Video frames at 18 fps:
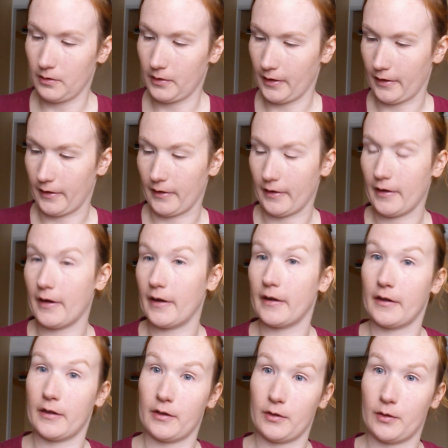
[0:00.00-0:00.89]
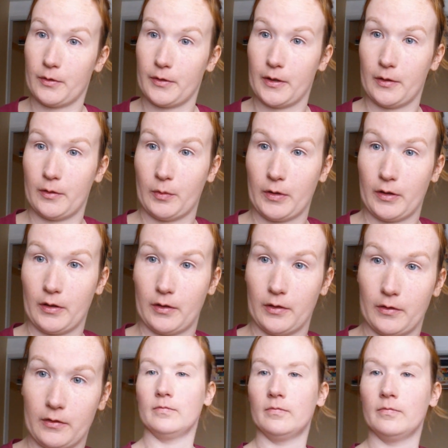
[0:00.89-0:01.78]
Okay, I'll do a video with
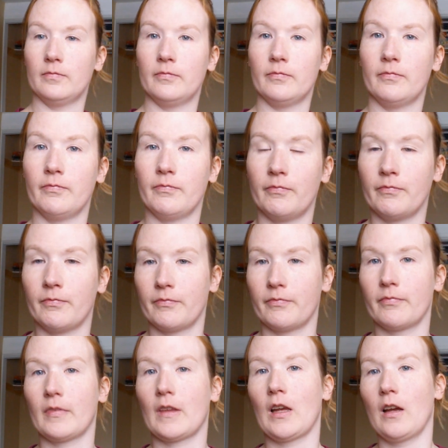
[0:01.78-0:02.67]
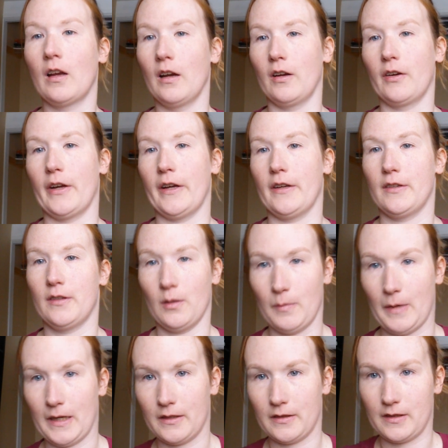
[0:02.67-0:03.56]
her. Okay,
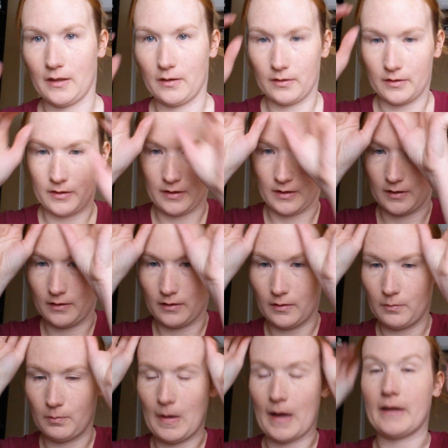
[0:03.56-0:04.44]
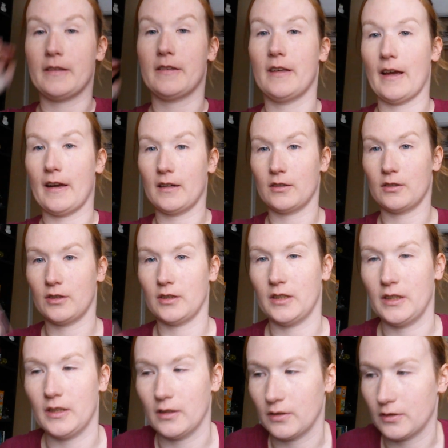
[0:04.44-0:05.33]
so Matt's downstairs. Matt's
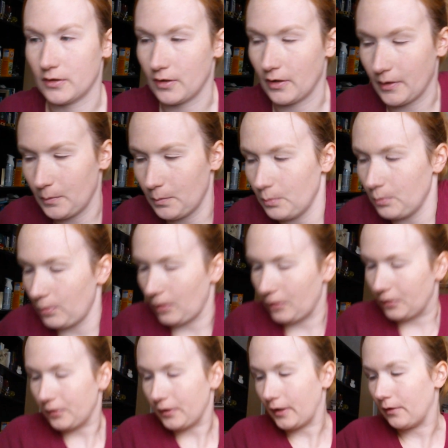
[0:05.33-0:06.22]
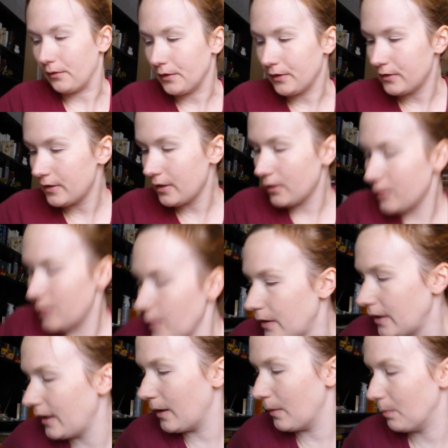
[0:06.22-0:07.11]
actually here, so I brought her downstairs
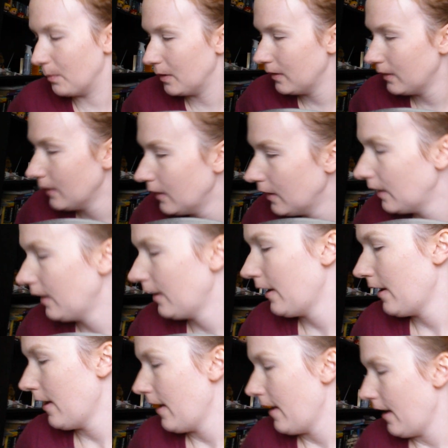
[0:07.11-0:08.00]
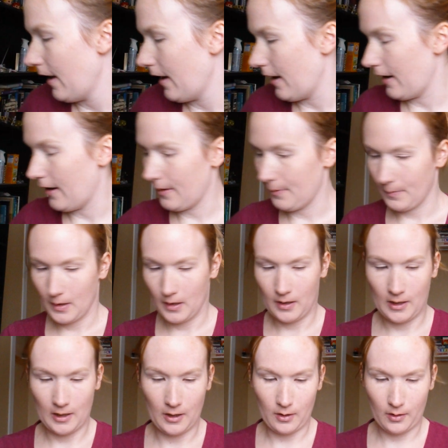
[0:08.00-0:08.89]
with him.
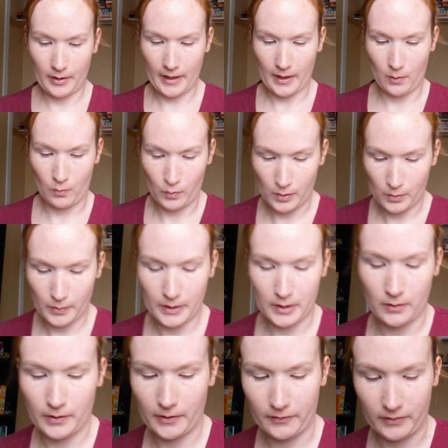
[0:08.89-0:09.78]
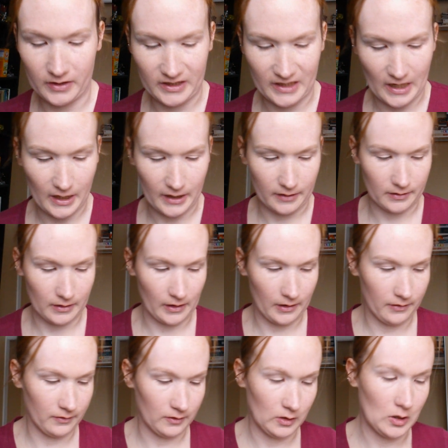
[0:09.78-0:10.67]
Okay, what are we doing for the eyes? I
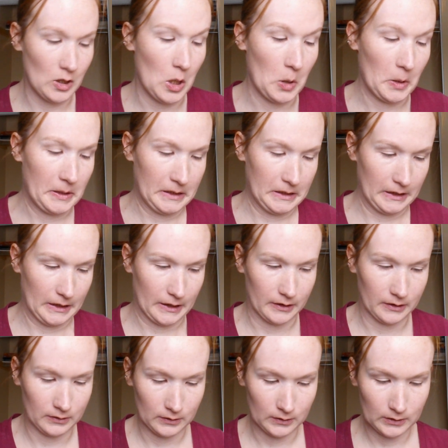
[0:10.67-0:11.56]
have no idea.